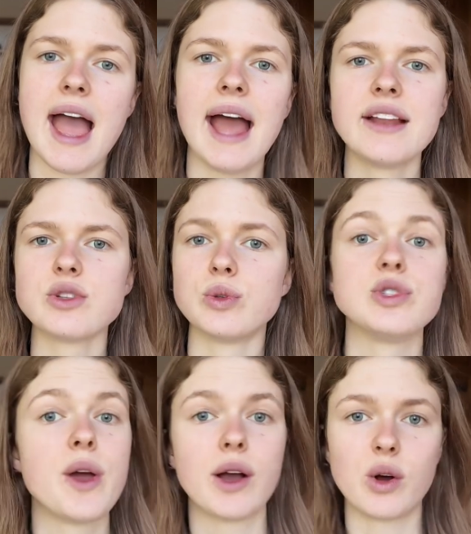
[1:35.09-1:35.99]
and
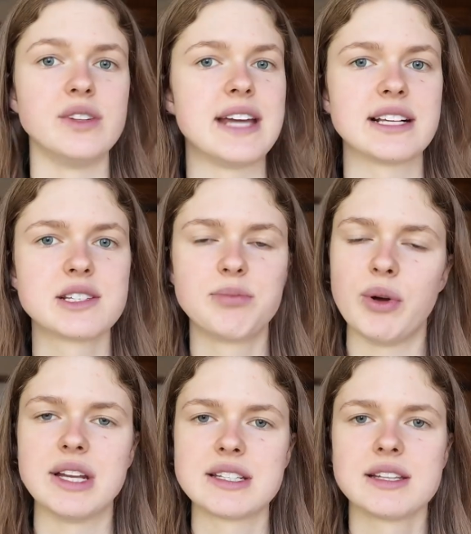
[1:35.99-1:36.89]
also a context
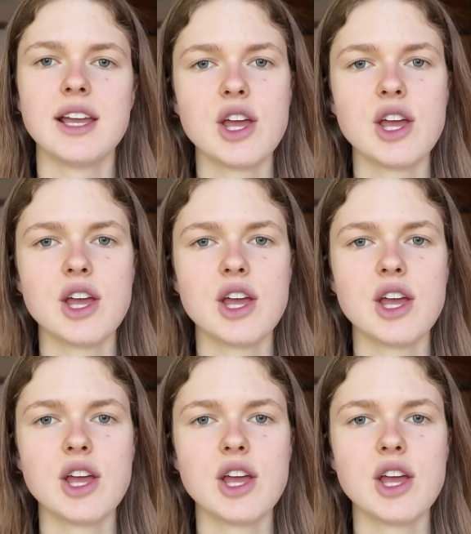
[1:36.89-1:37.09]
point.